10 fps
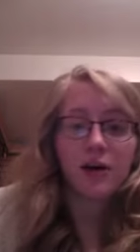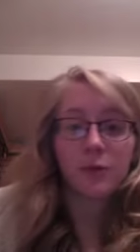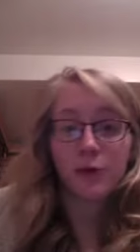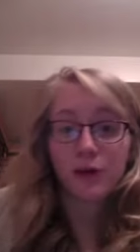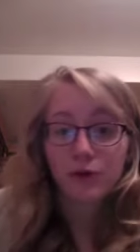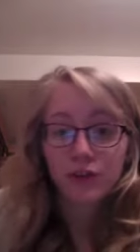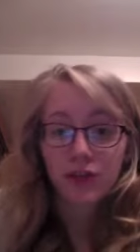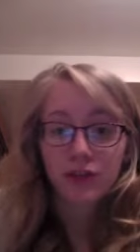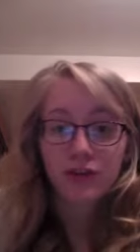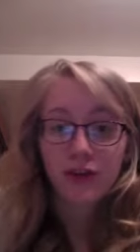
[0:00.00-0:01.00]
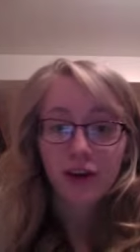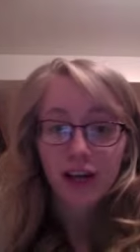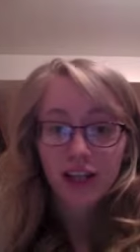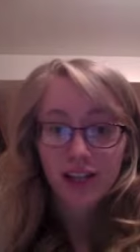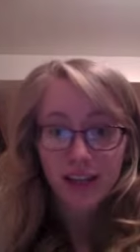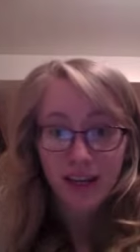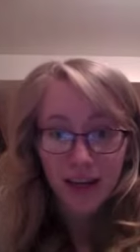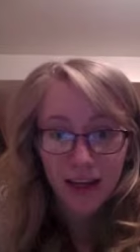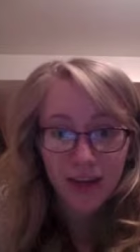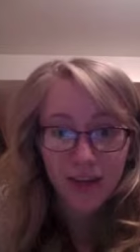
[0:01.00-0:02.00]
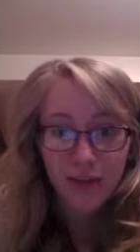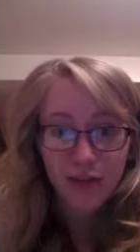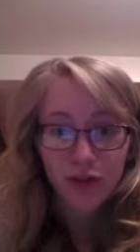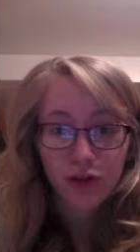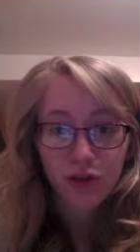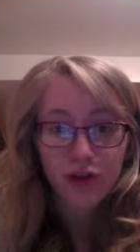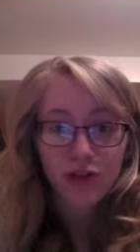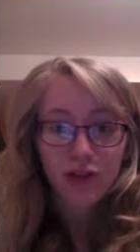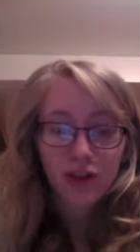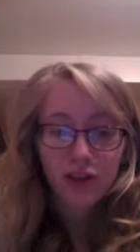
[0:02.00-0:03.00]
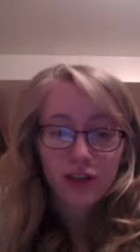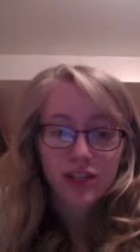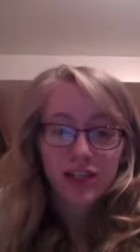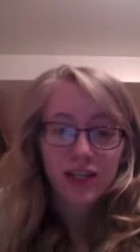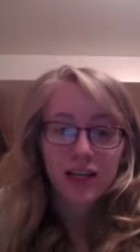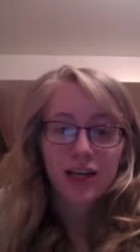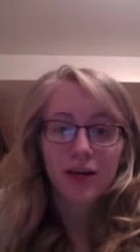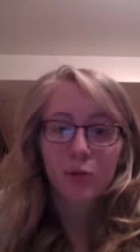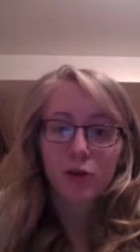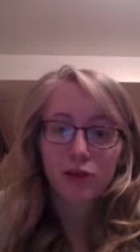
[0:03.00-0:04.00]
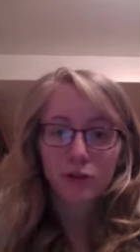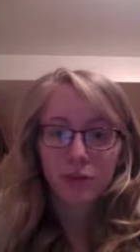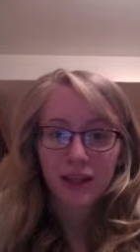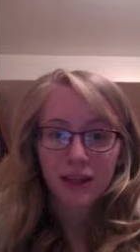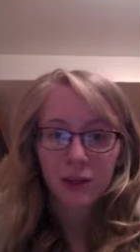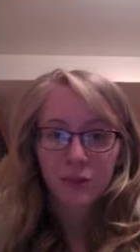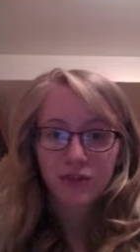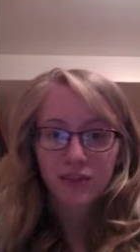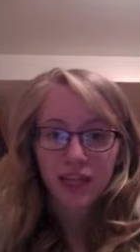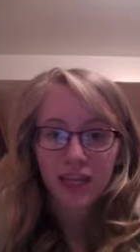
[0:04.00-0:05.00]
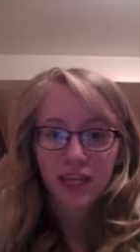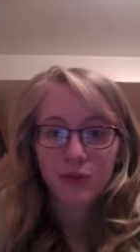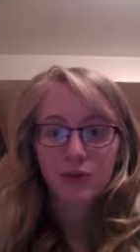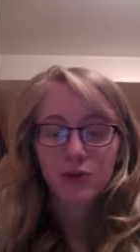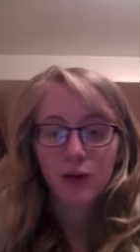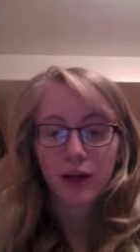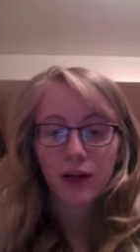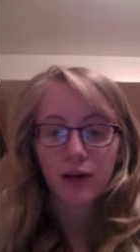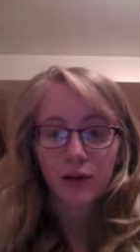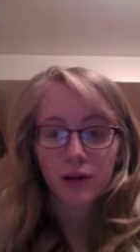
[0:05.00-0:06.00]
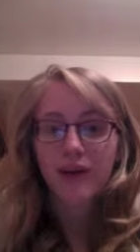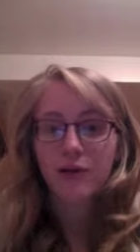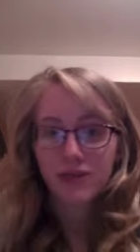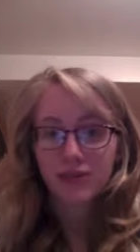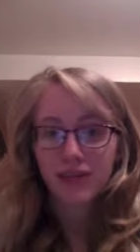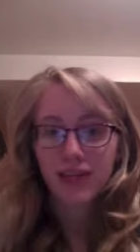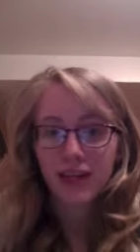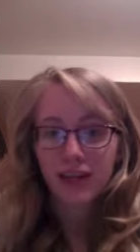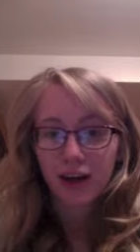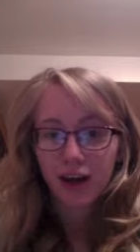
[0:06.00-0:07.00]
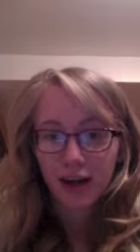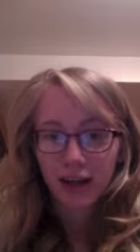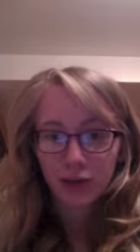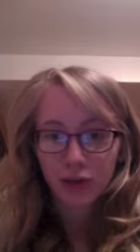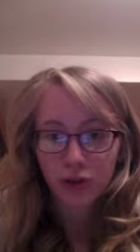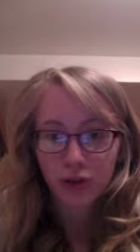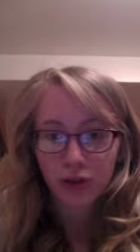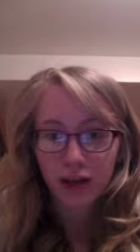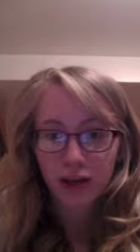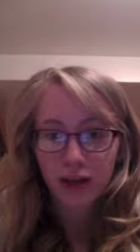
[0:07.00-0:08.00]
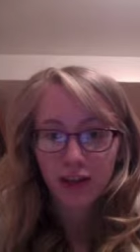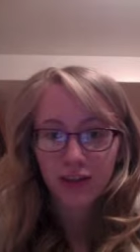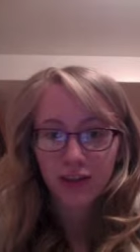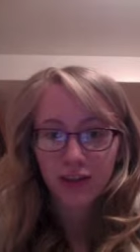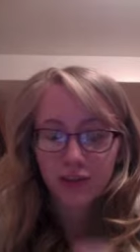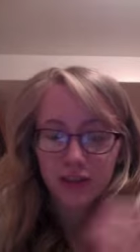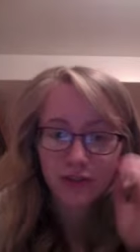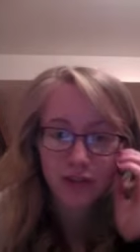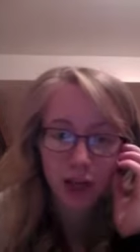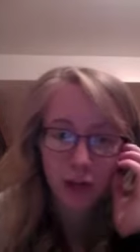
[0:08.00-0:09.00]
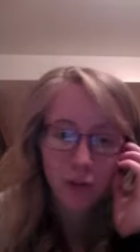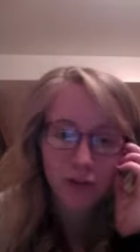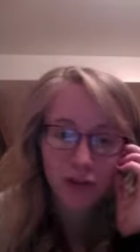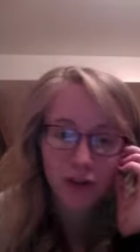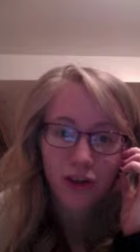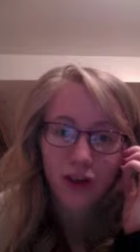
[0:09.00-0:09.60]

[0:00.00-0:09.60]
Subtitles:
We also used variation in length of shots, so you could see while she was making a cup of tea it was quite long, and that was the really high angle shot that I liked. So it was a different type of shot.